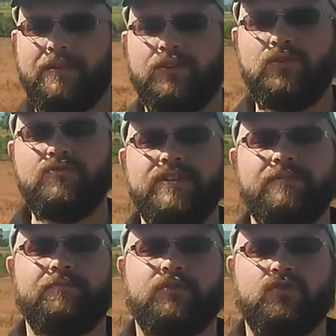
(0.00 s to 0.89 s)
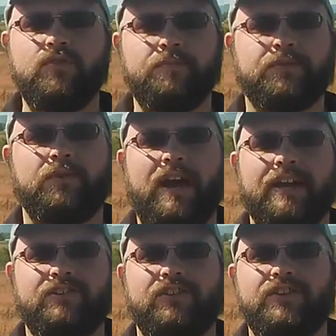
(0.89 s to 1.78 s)
Union troops were
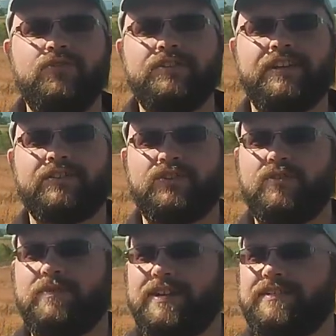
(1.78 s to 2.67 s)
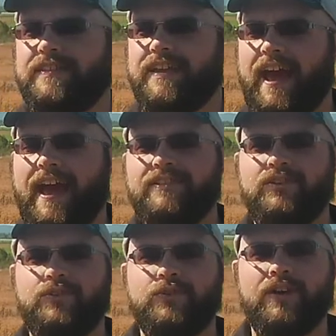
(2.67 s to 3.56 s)
actually using it so much that they had
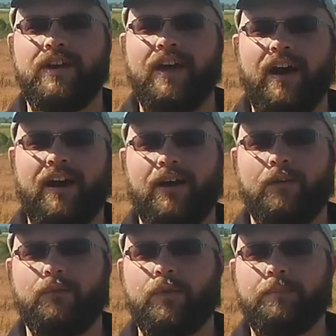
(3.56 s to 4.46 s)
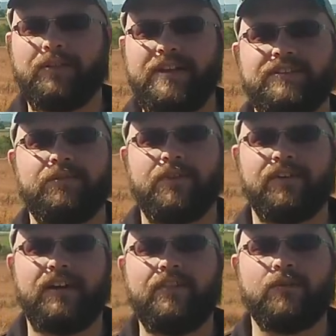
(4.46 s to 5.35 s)
to uh, replace it with
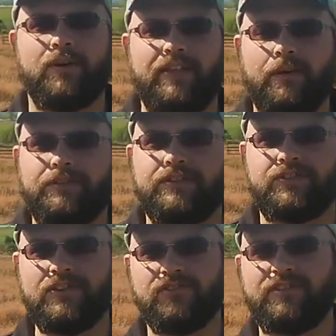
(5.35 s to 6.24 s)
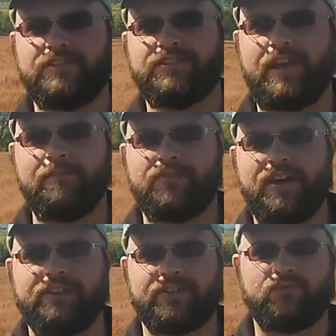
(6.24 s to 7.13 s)
another one that was essentially the same
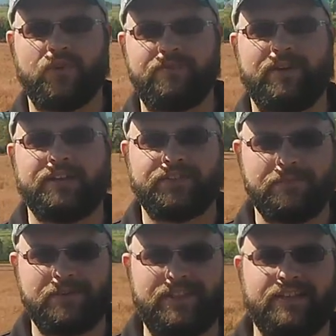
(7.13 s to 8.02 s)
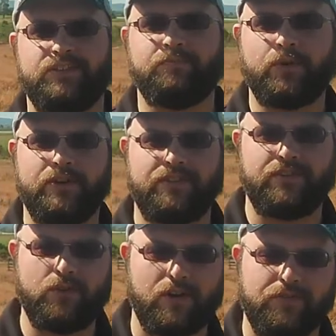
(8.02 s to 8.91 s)
thing, just written by someone that supported the
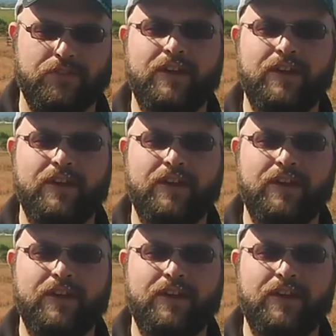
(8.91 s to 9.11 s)
North.